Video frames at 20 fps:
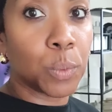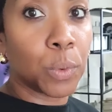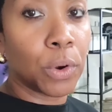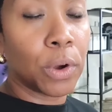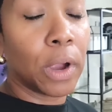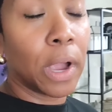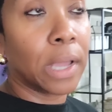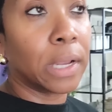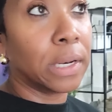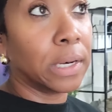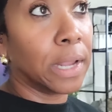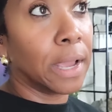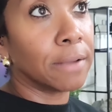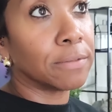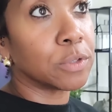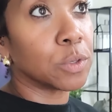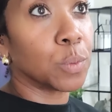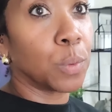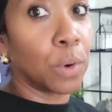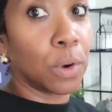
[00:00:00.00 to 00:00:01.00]
where I didn't
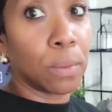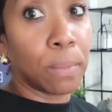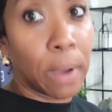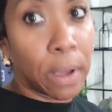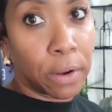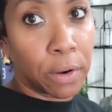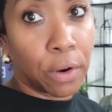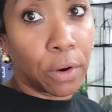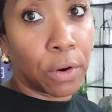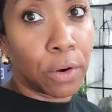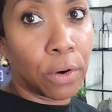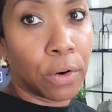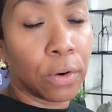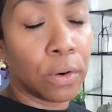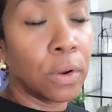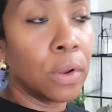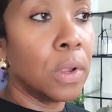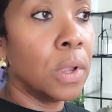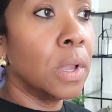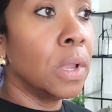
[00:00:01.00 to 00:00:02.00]
have to worry about
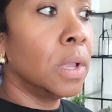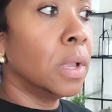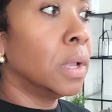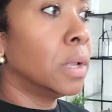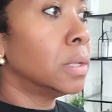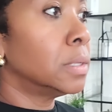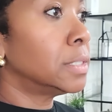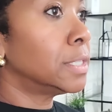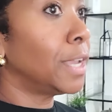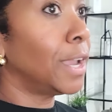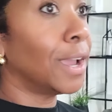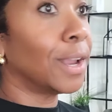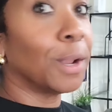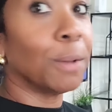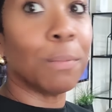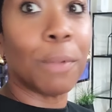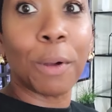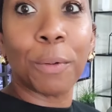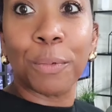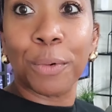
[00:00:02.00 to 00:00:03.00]
her
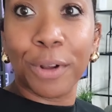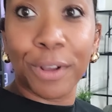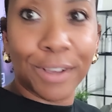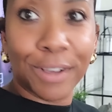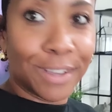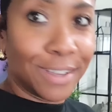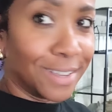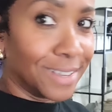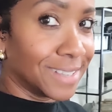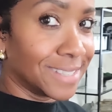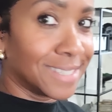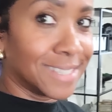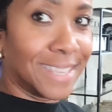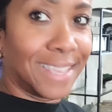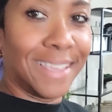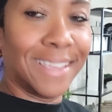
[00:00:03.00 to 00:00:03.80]
tearing up my rugs.